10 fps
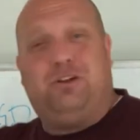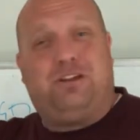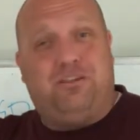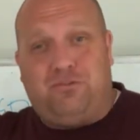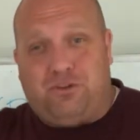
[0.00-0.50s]

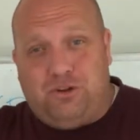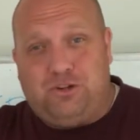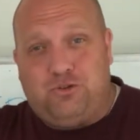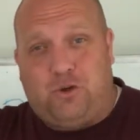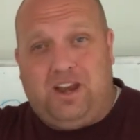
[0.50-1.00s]
looking for
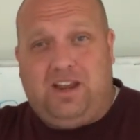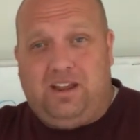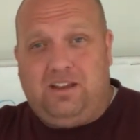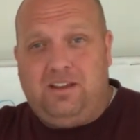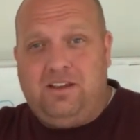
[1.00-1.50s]
good
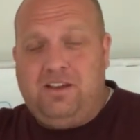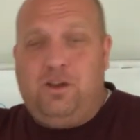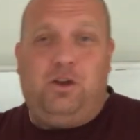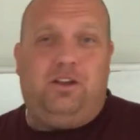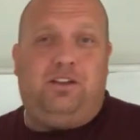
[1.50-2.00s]
training,
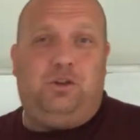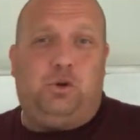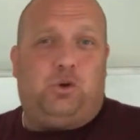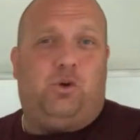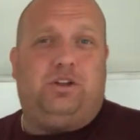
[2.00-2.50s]

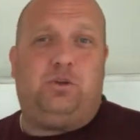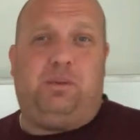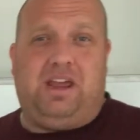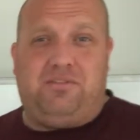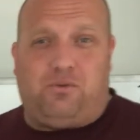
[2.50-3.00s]
you're going to
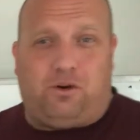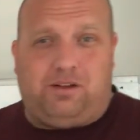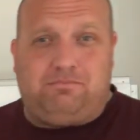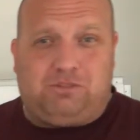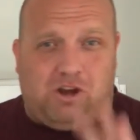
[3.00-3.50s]
pay for it.
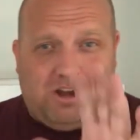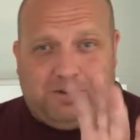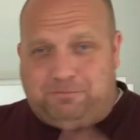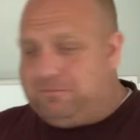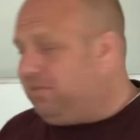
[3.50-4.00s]
Sorry.
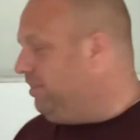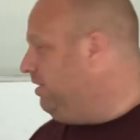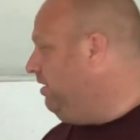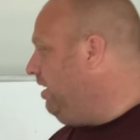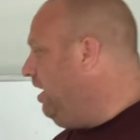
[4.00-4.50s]

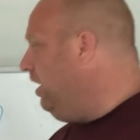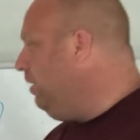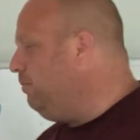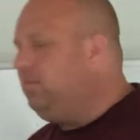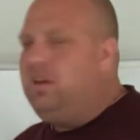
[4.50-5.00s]

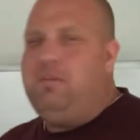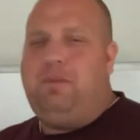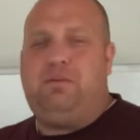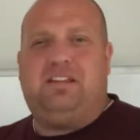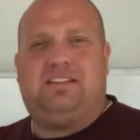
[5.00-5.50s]

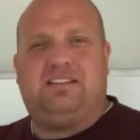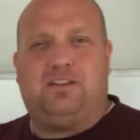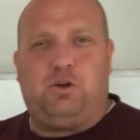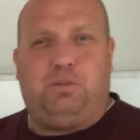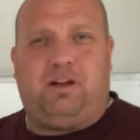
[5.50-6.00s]
Maybe this is a
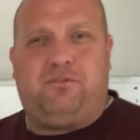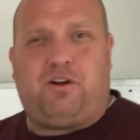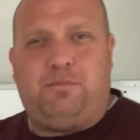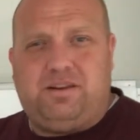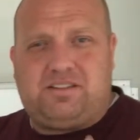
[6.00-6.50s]
little plug for
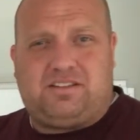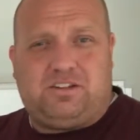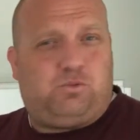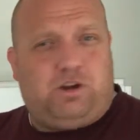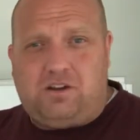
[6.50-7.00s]
our business
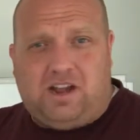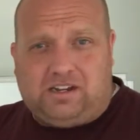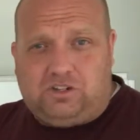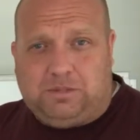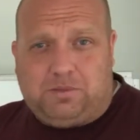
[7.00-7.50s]
because we are not
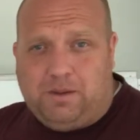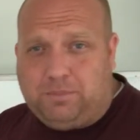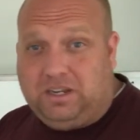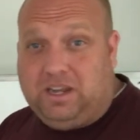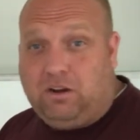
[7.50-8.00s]
a cheap
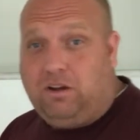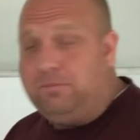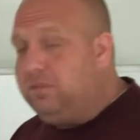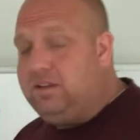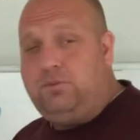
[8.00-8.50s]
company at
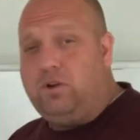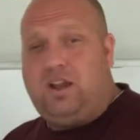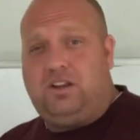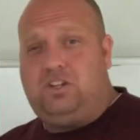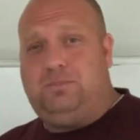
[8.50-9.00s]
all. We're
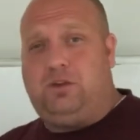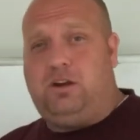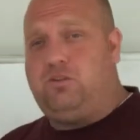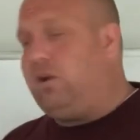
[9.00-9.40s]
not a cheap dog